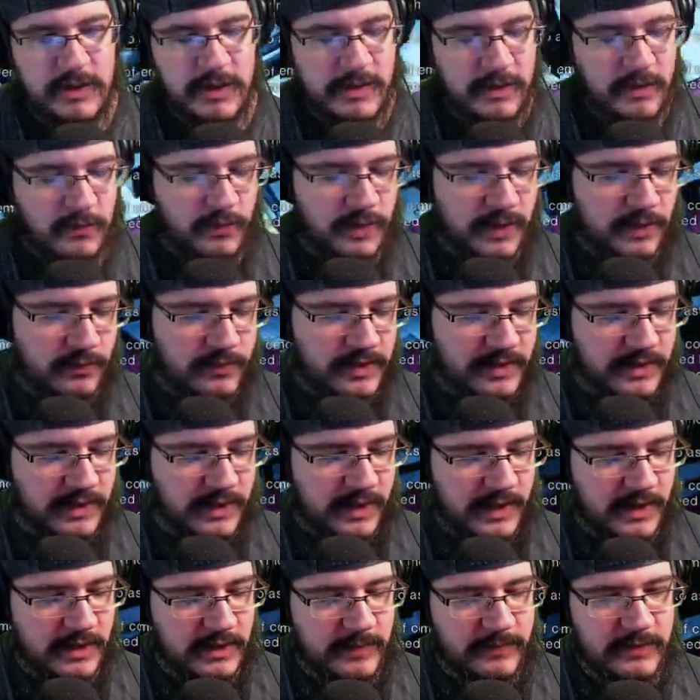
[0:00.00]
While we
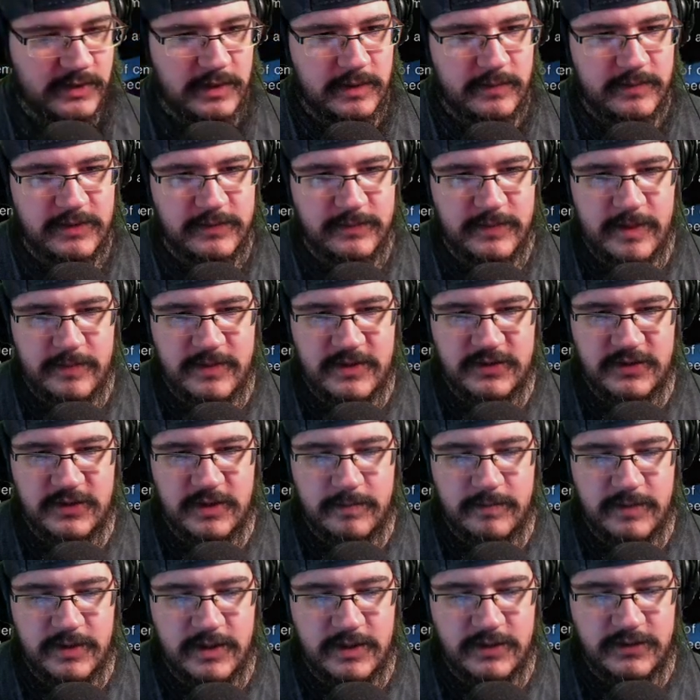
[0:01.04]
can, let me, let me, maybe
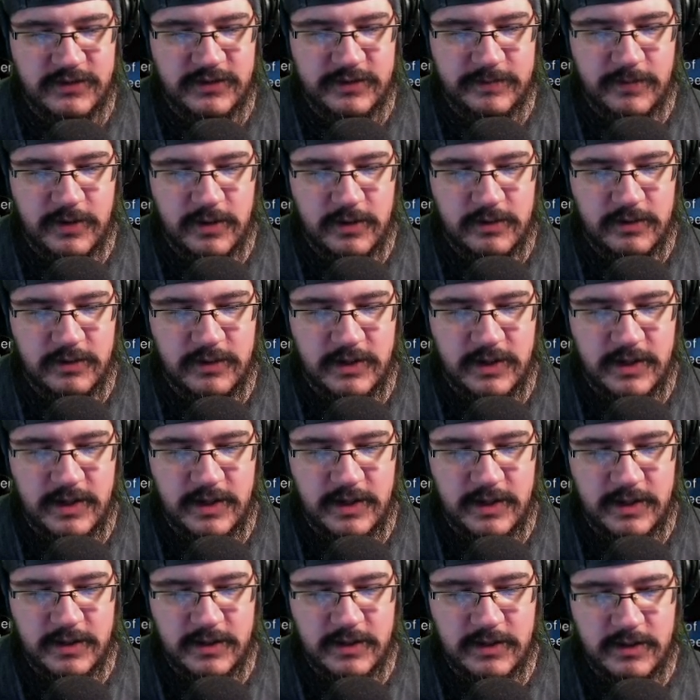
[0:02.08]
somebody smarter than
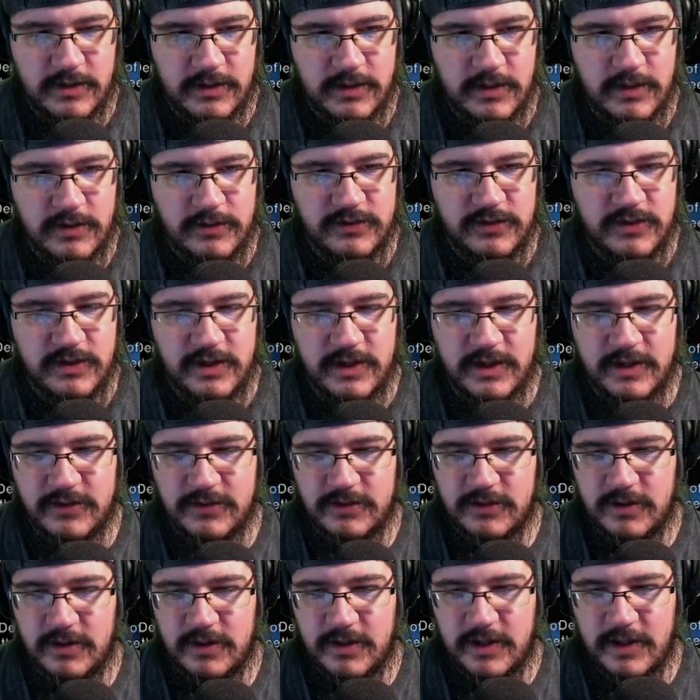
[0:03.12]
I knows the
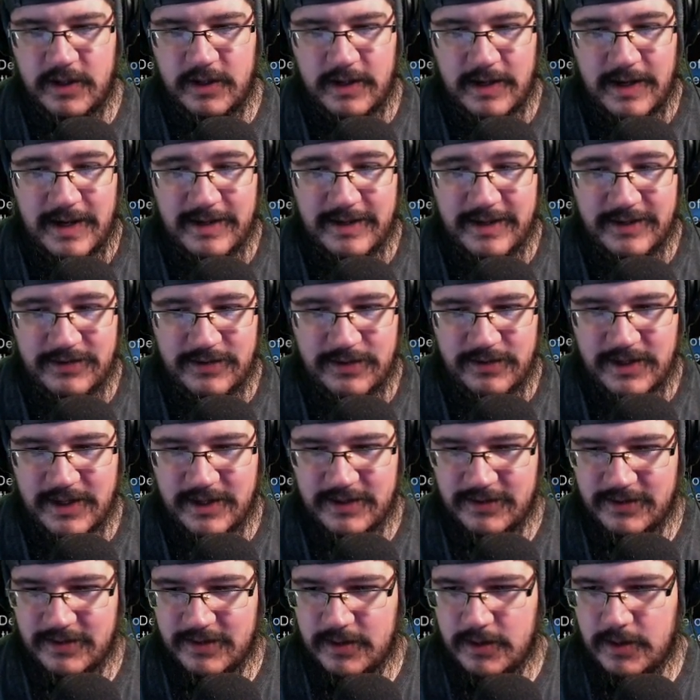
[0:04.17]
answer to that. Hi, that's you
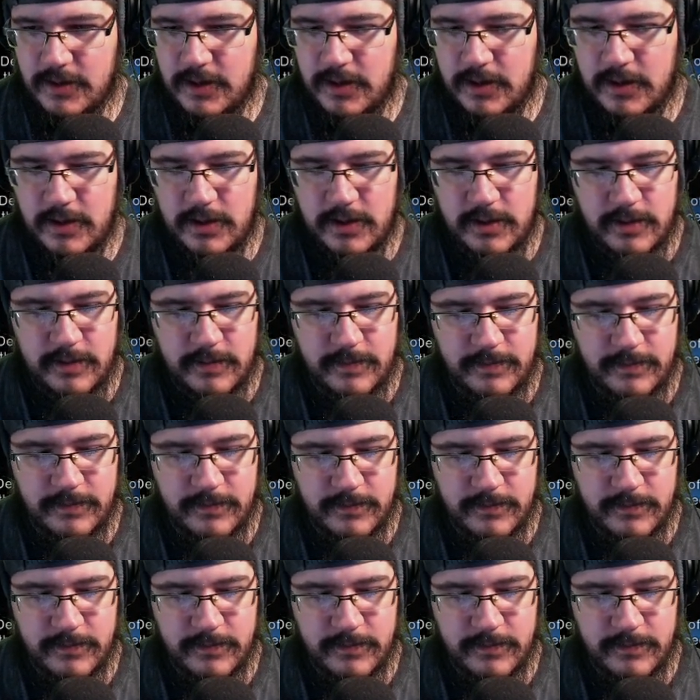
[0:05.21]
guys. Um.